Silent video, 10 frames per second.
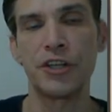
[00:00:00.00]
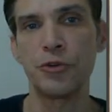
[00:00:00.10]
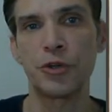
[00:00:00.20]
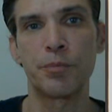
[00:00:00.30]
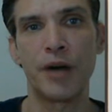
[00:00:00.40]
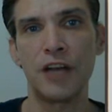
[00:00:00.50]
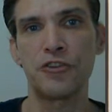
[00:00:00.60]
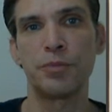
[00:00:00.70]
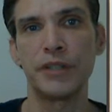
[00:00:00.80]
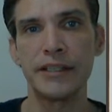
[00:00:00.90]
that you could
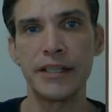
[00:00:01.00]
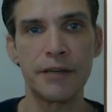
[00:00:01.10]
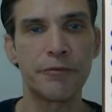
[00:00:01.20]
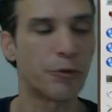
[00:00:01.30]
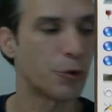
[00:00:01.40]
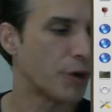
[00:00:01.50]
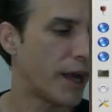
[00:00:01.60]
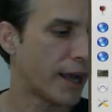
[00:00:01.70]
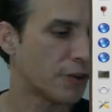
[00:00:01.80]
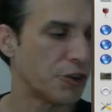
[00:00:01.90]
possibly need for
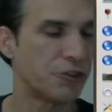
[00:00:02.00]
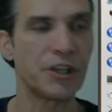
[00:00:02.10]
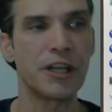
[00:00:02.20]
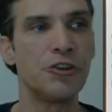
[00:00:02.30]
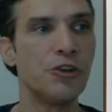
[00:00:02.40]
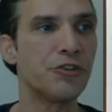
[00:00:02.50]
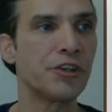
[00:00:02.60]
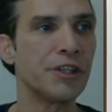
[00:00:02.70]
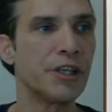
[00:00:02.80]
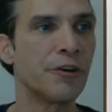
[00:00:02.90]
accessing and
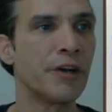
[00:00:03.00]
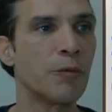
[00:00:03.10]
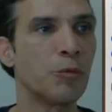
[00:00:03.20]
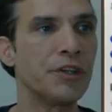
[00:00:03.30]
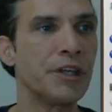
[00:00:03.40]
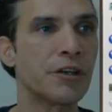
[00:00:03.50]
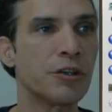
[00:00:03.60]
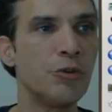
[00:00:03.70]
using the Internet with the